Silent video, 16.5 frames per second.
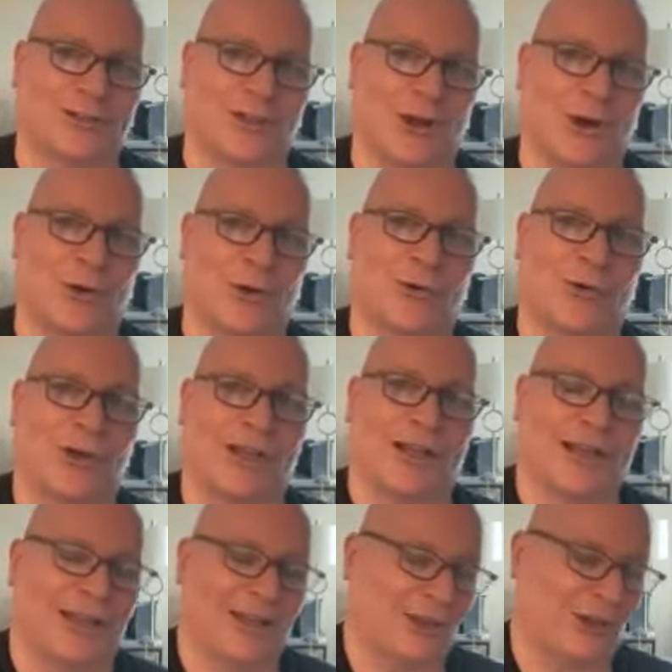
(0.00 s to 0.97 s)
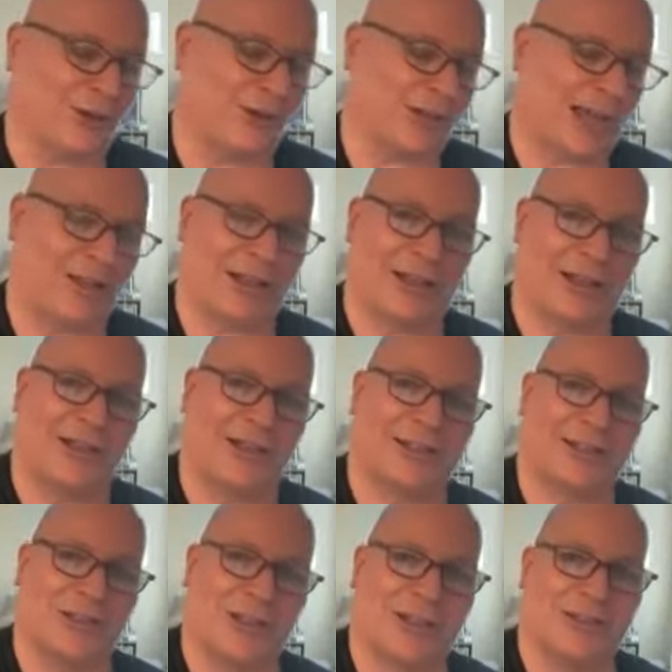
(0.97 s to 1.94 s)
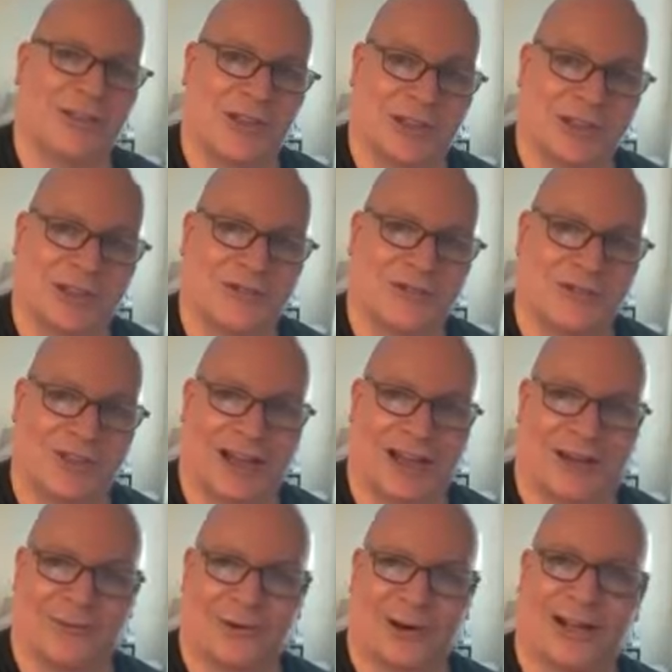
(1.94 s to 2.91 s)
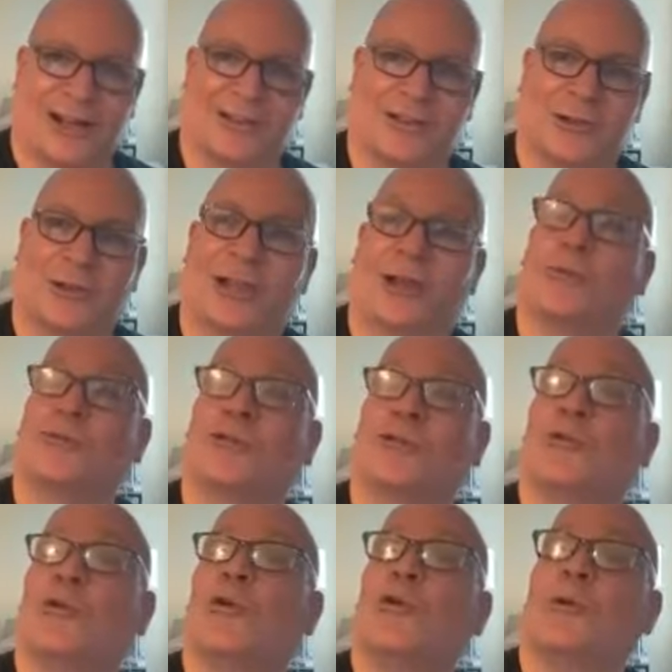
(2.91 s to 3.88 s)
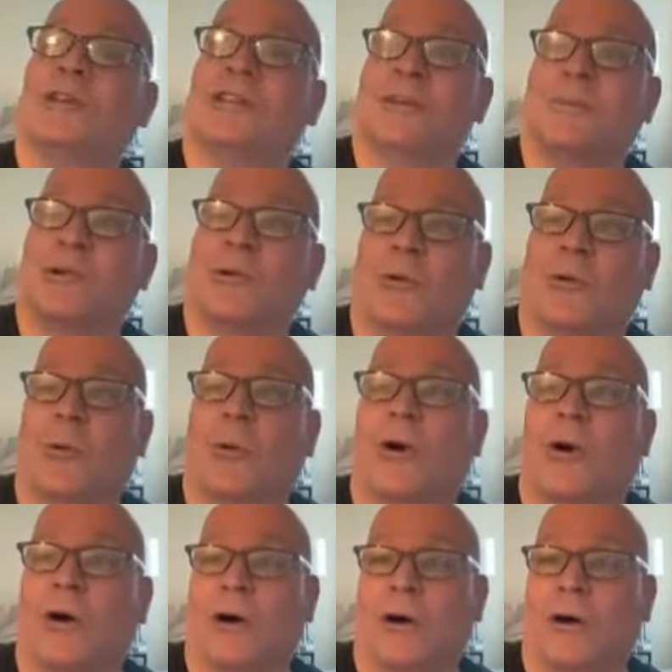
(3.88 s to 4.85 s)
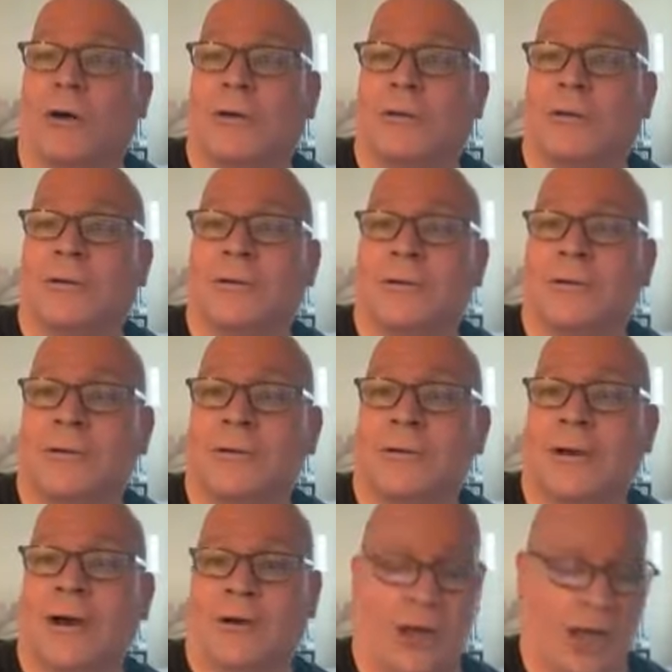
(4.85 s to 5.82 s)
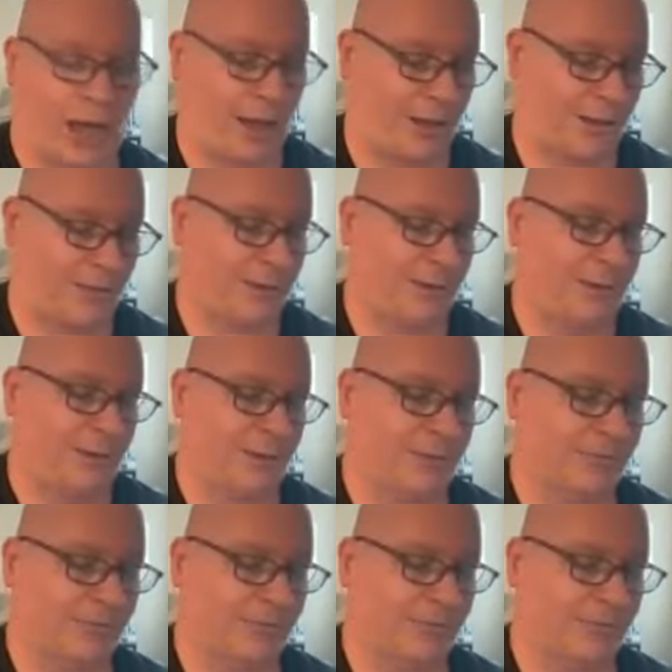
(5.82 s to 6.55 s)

So you say like this and this and this is fine, right? So like you who mm-hmm. wants to build a wall? Okay. Yeah.